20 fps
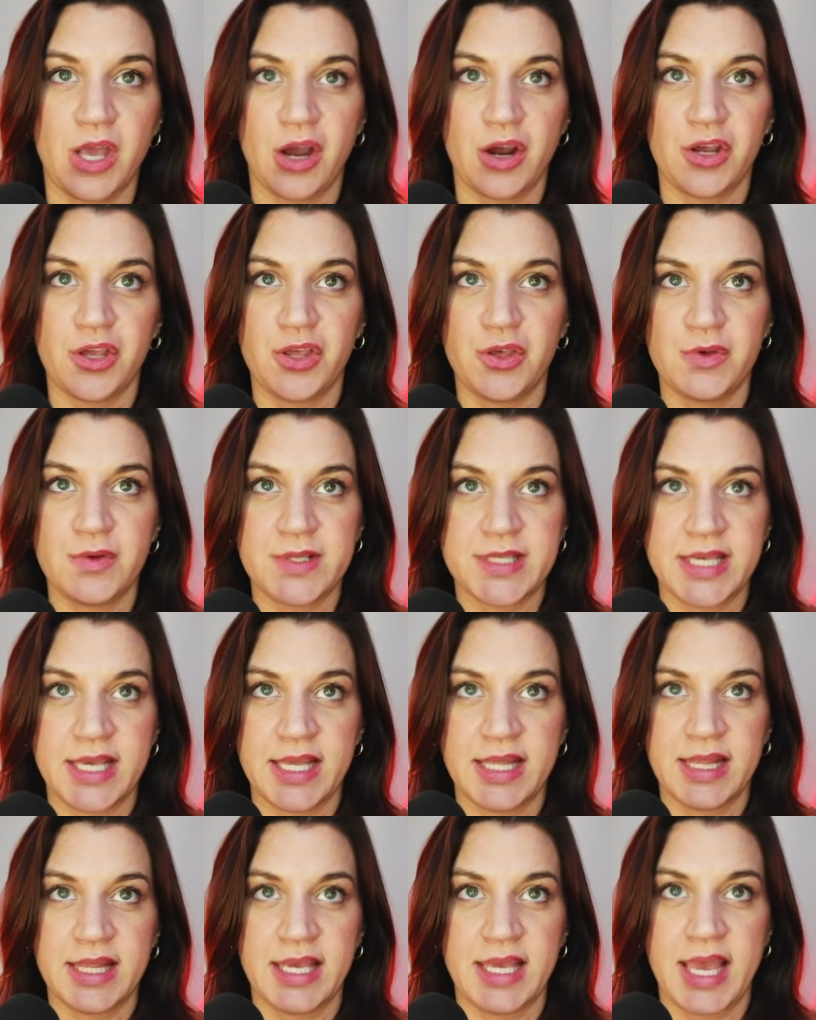we are
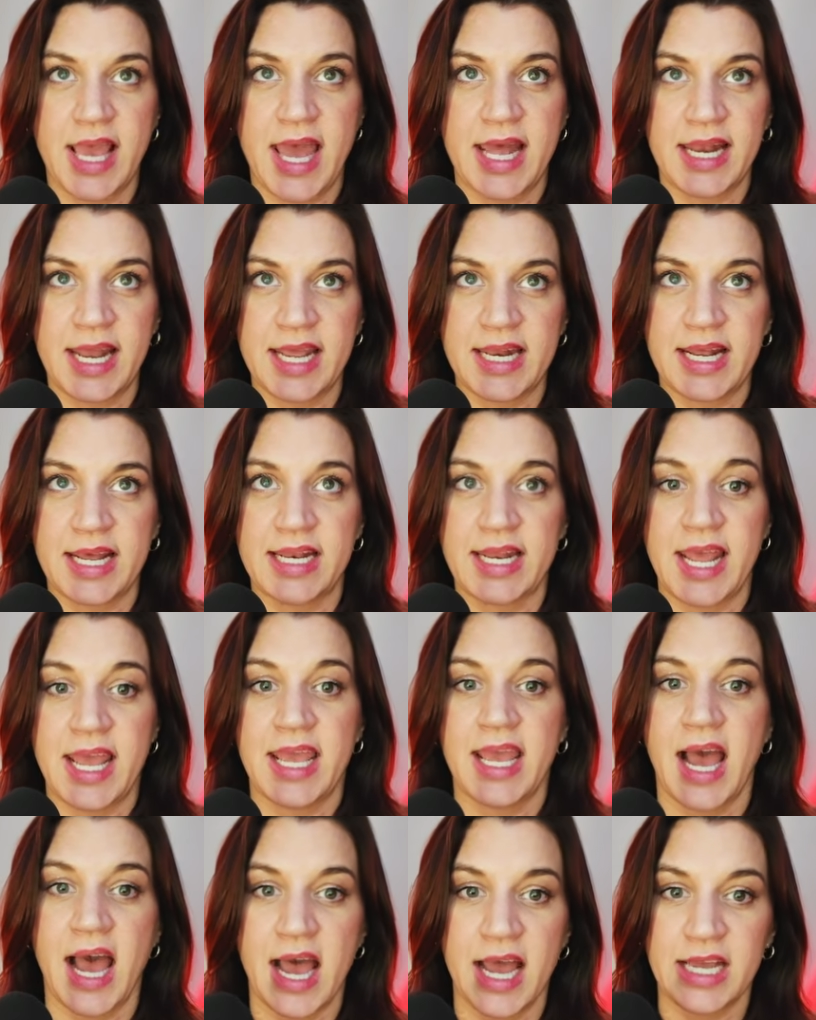using the n8n
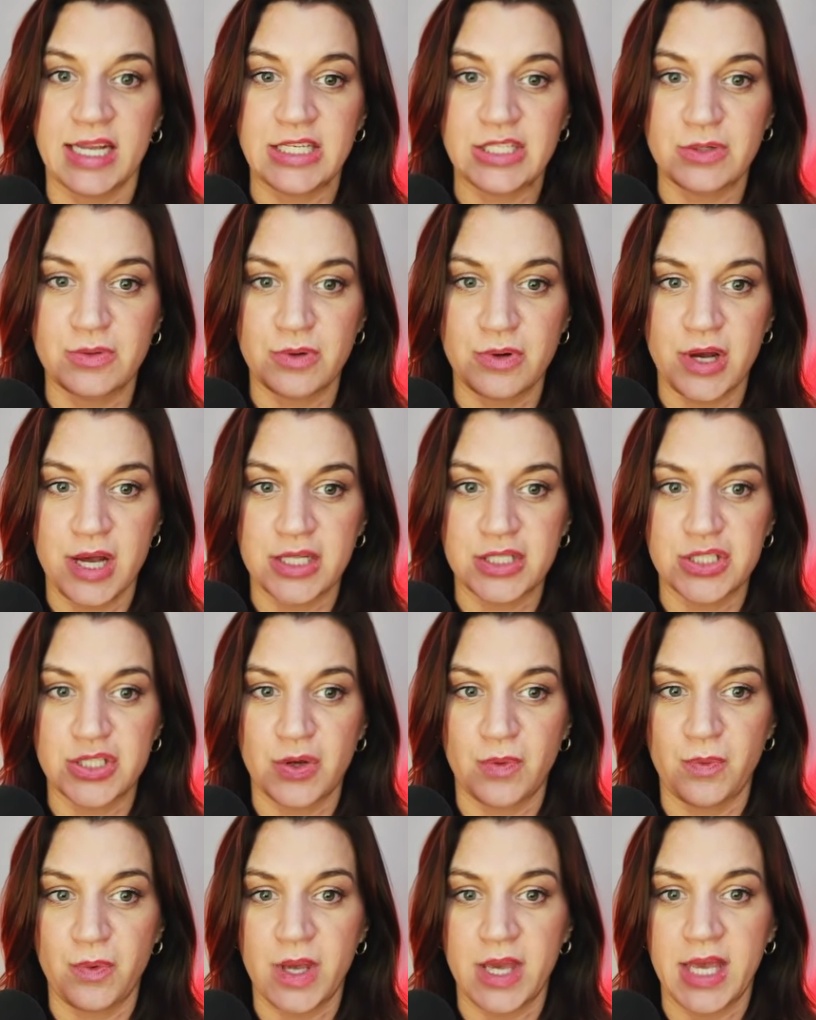AI tool, and
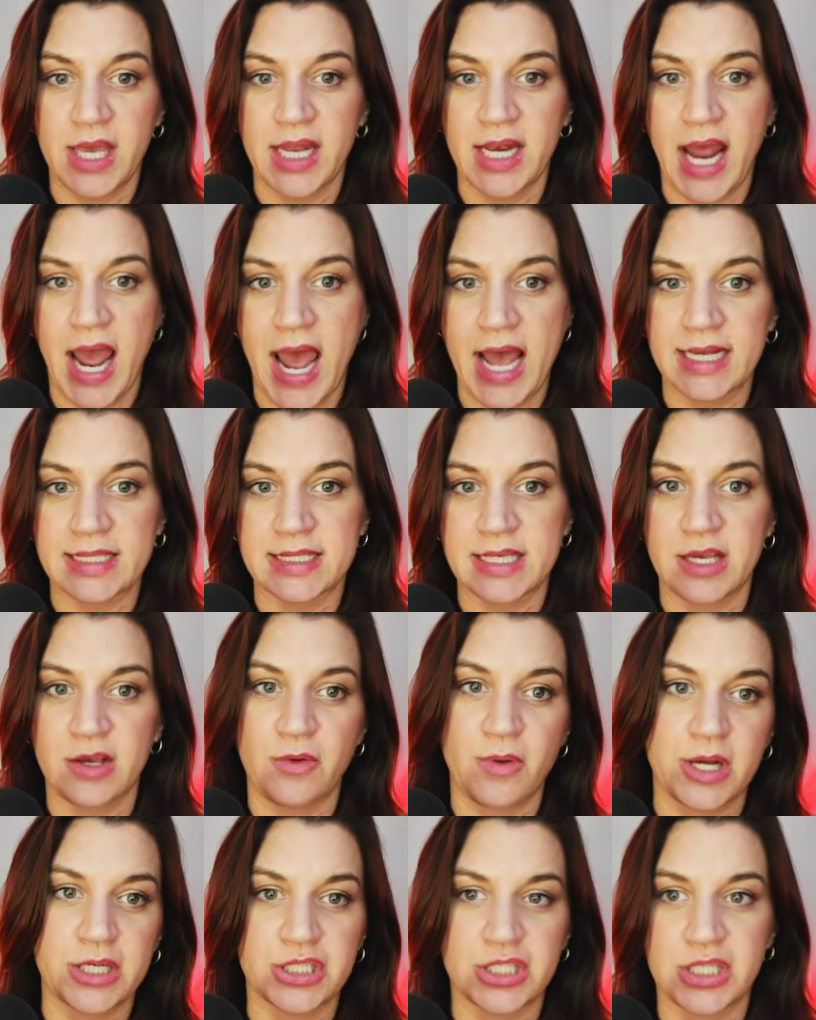so we can ask
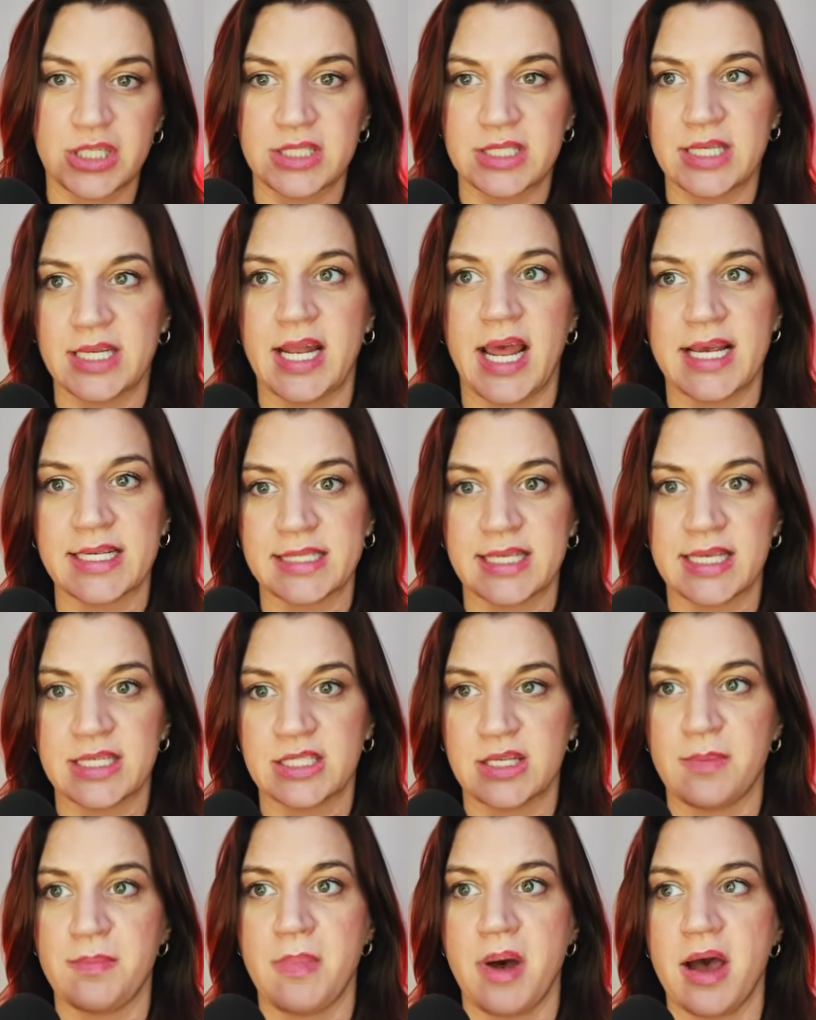it questions and ask
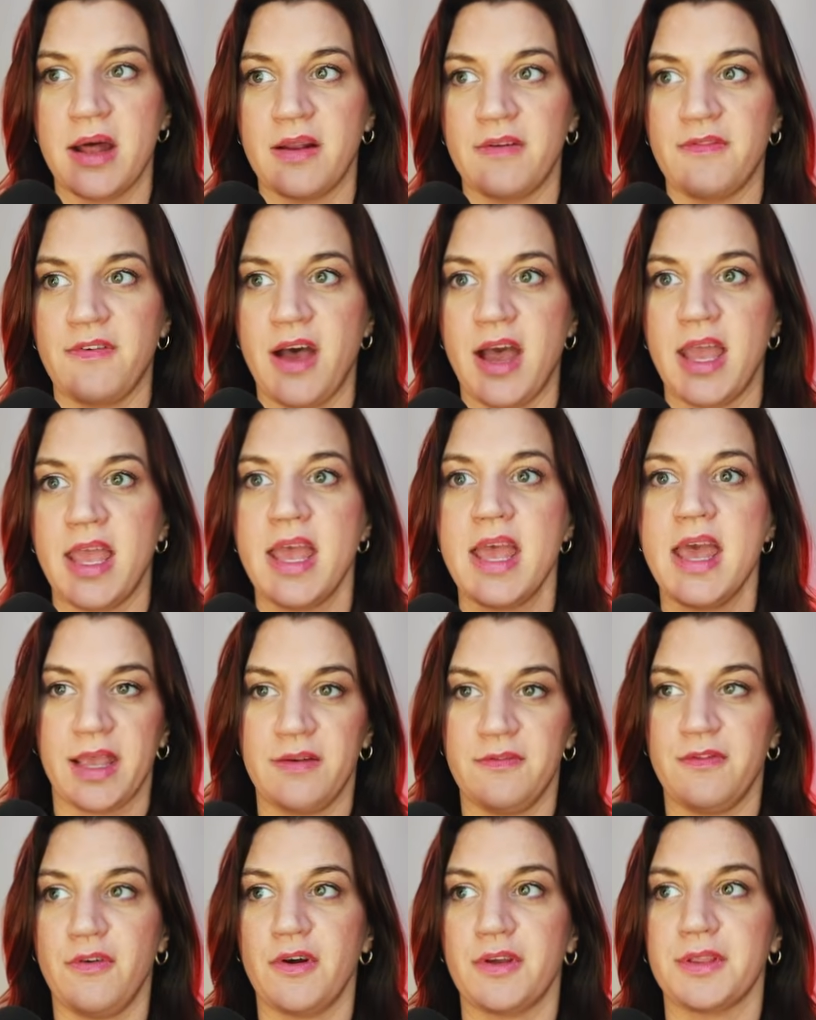it to modify back
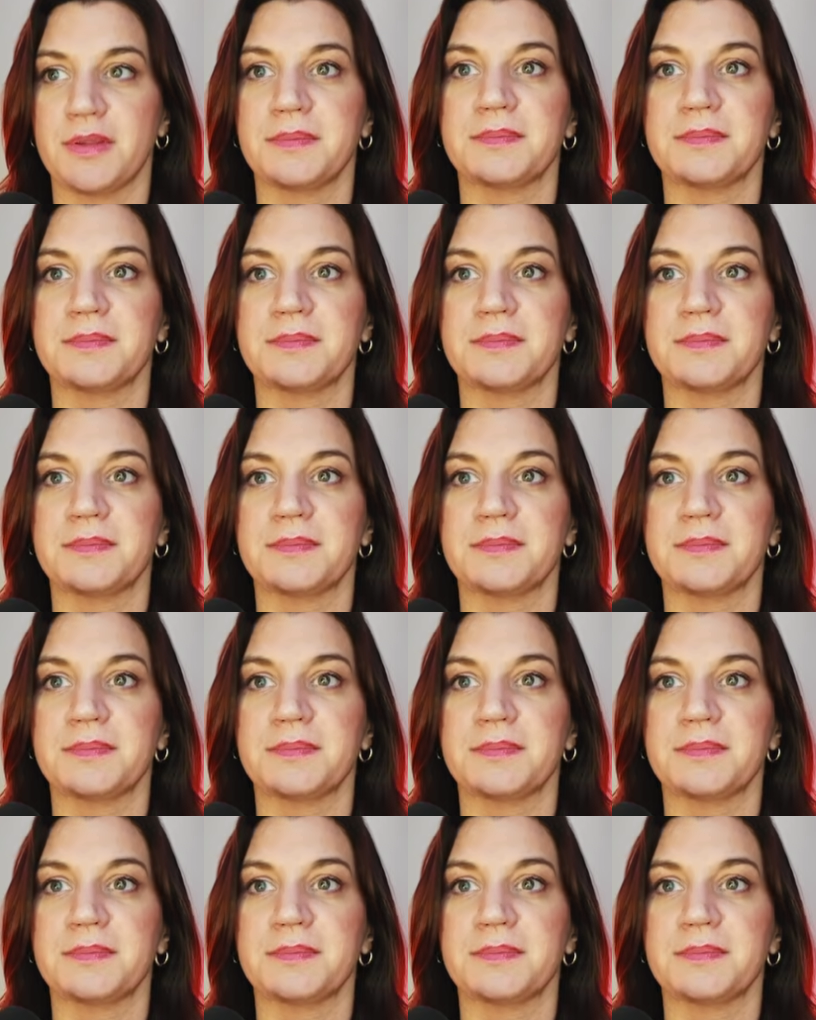and forth.